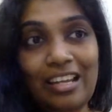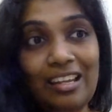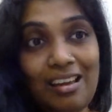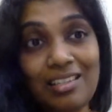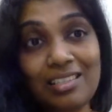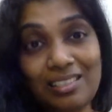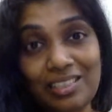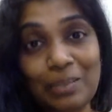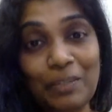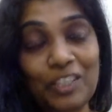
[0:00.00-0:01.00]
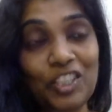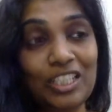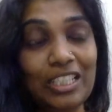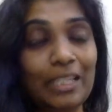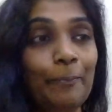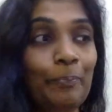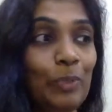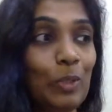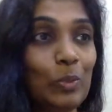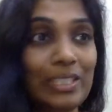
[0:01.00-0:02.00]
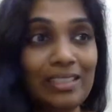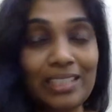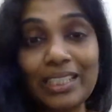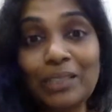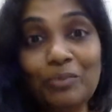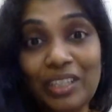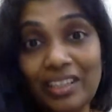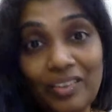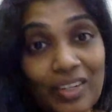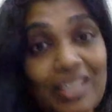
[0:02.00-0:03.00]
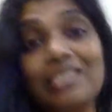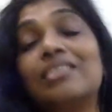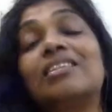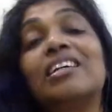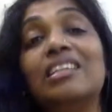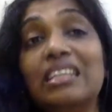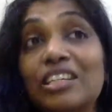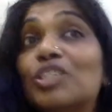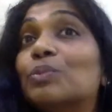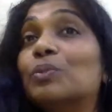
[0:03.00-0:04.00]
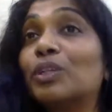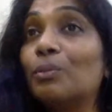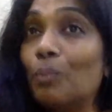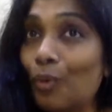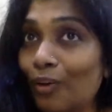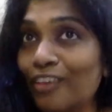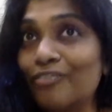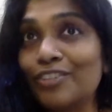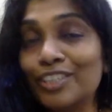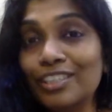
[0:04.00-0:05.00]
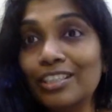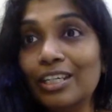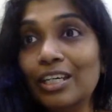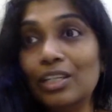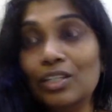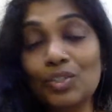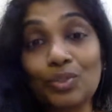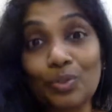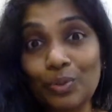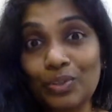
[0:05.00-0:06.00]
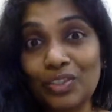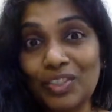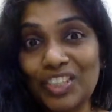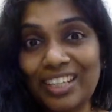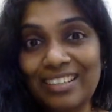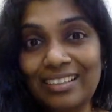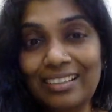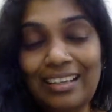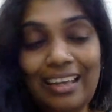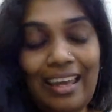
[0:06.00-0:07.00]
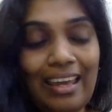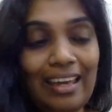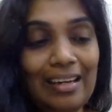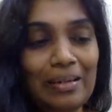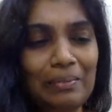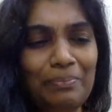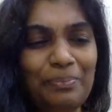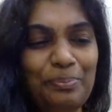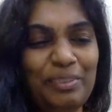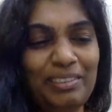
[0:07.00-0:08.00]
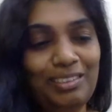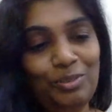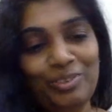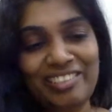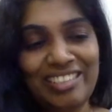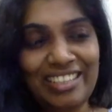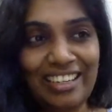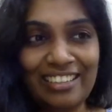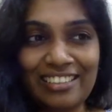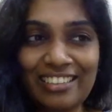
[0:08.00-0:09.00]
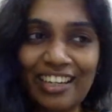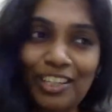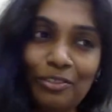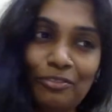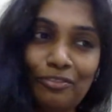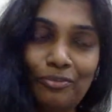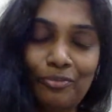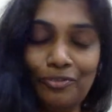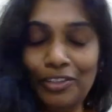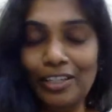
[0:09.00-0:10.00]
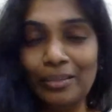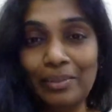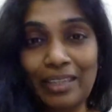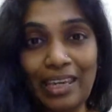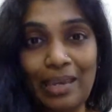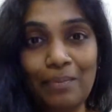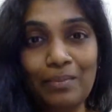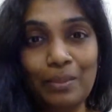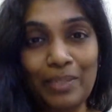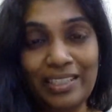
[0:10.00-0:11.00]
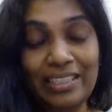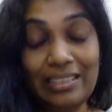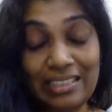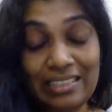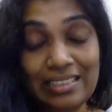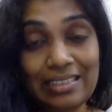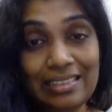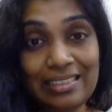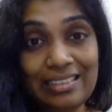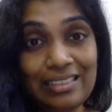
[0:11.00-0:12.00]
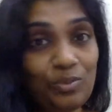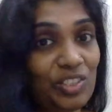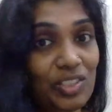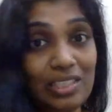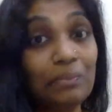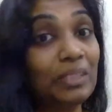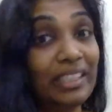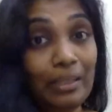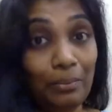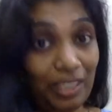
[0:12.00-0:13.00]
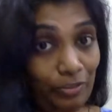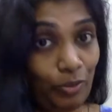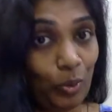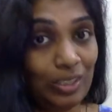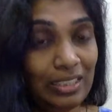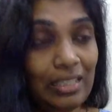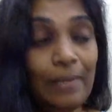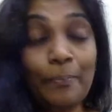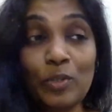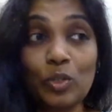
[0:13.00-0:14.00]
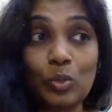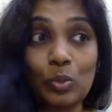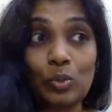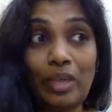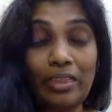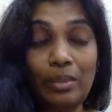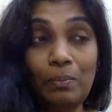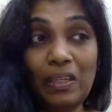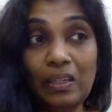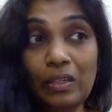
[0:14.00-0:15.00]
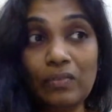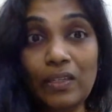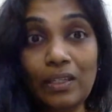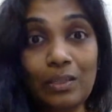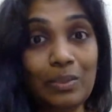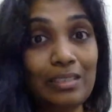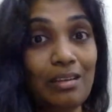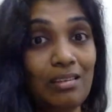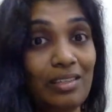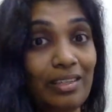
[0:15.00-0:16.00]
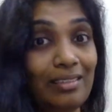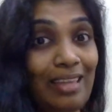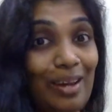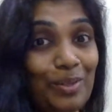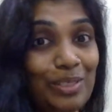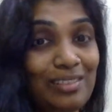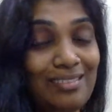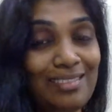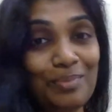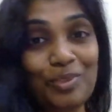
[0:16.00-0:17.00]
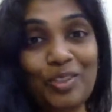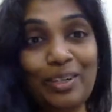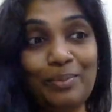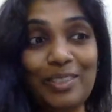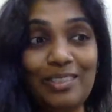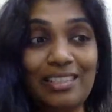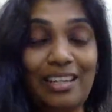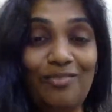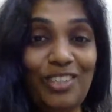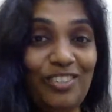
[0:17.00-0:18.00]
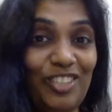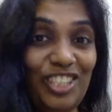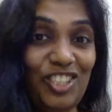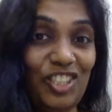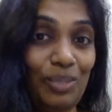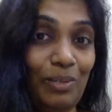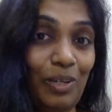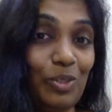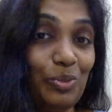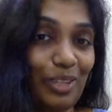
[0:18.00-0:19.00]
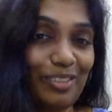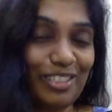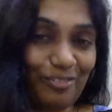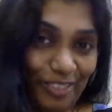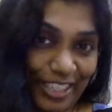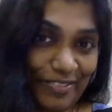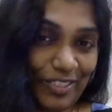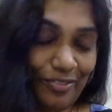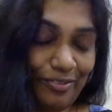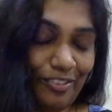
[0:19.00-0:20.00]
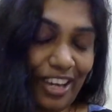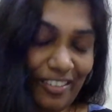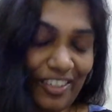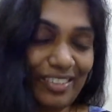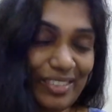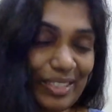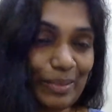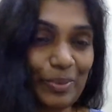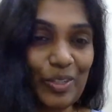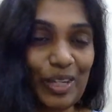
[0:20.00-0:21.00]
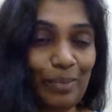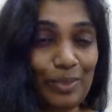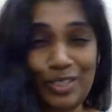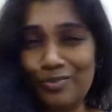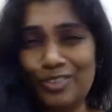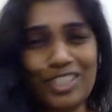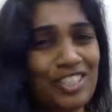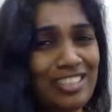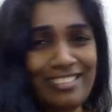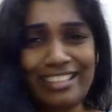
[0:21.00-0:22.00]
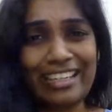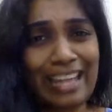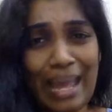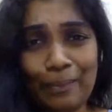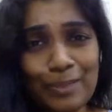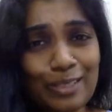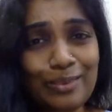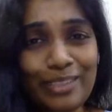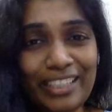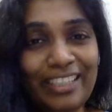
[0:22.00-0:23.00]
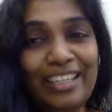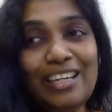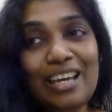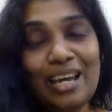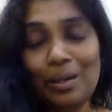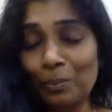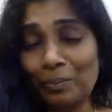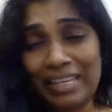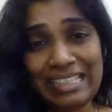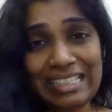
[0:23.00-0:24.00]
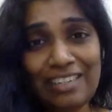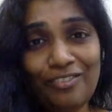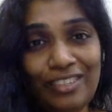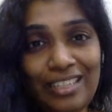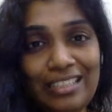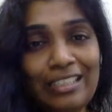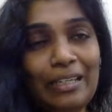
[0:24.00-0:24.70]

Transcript: Last year, especially, was a time when I realized that I needed to put in more effort to grow this channel. Uh, but towards the end, it kind of uh, became a bit inconsistent, which is completely my fault. So at the beginning of the year, we started at 1,000 subscribers and we reached about 2,500 subscribers, which is an absolutely amazing feat.